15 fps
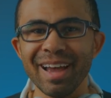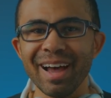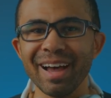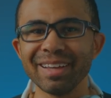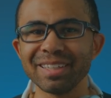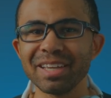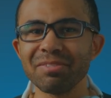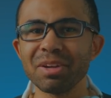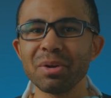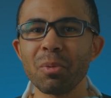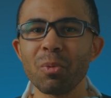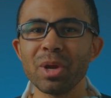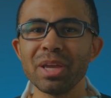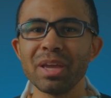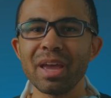Uh, given
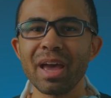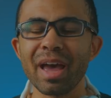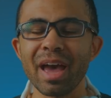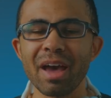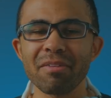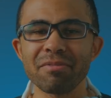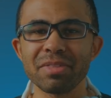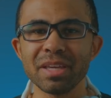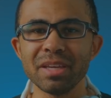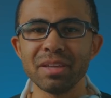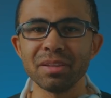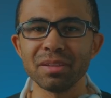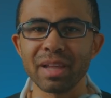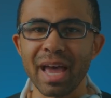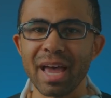we have the
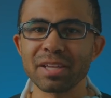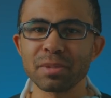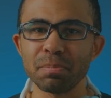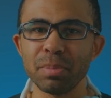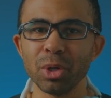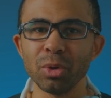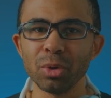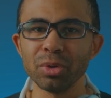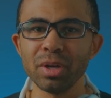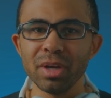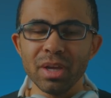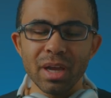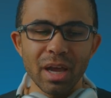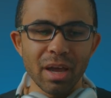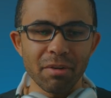last build
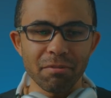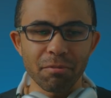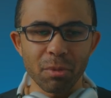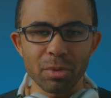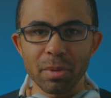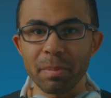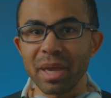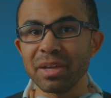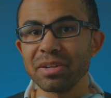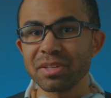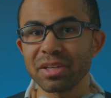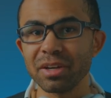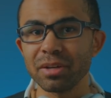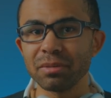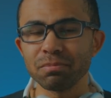uh, for the
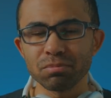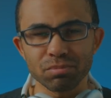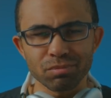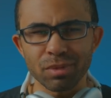betas here,